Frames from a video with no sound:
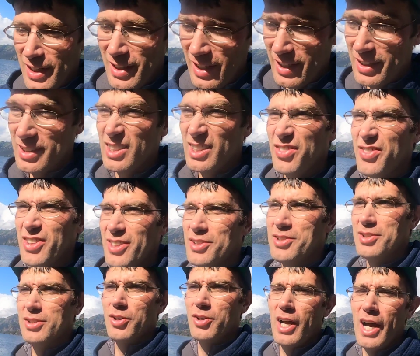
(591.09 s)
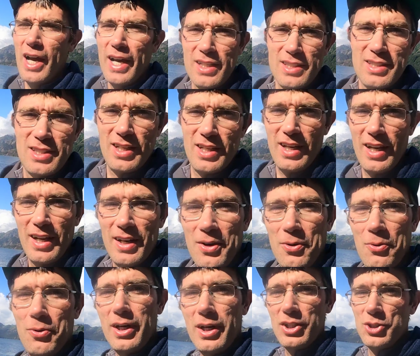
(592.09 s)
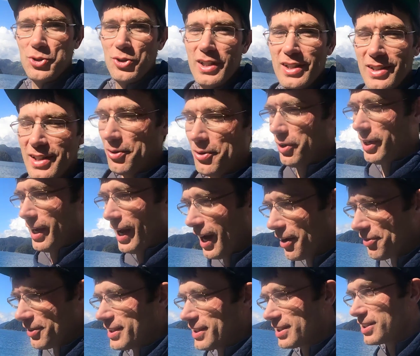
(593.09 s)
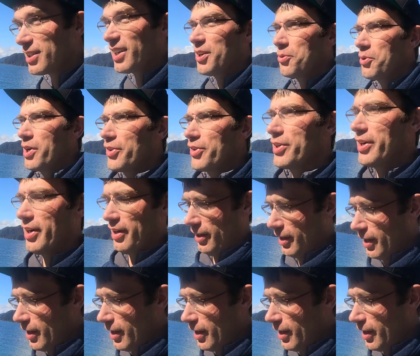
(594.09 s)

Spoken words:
It just feels so nice, and what a treat that we have this sunny weather.